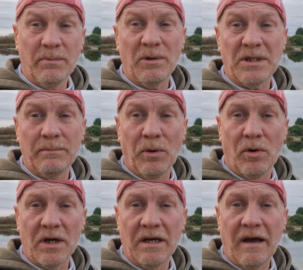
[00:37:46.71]
And most
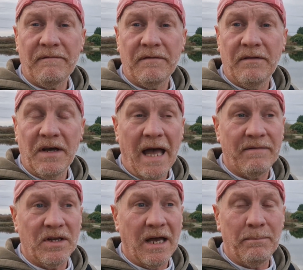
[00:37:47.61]
importantly, if you
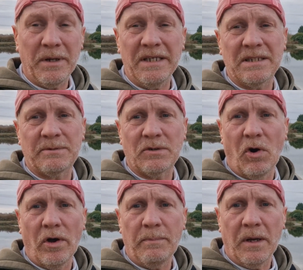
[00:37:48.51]
haven't yet, please
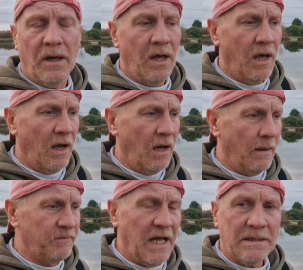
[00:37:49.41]
subscribe.
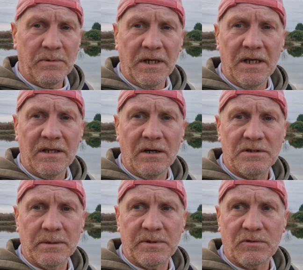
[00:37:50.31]
Desperately need
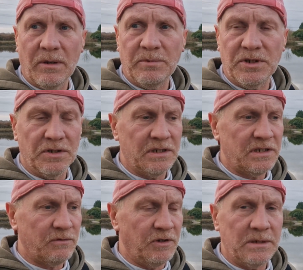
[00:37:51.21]
those subscriptions
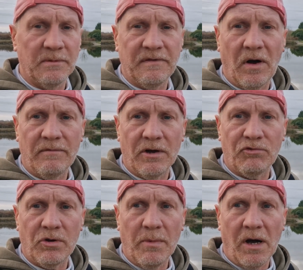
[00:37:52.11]
to reach my
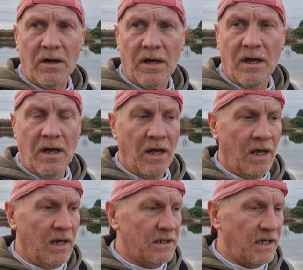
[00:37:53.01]
500 mark.
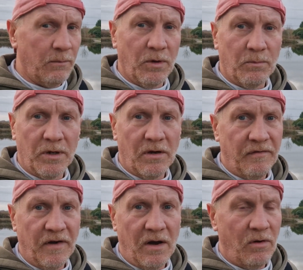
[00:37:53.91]
So we're not
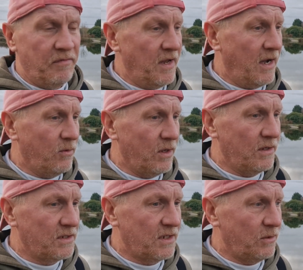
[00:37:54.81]
far off now,
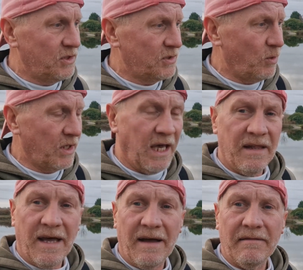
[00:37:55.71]
and so I just want to
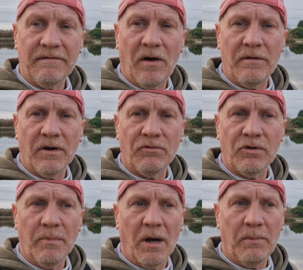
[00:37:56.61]
get that
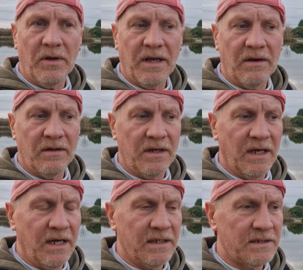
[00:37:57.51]
500 mark by the end of the year.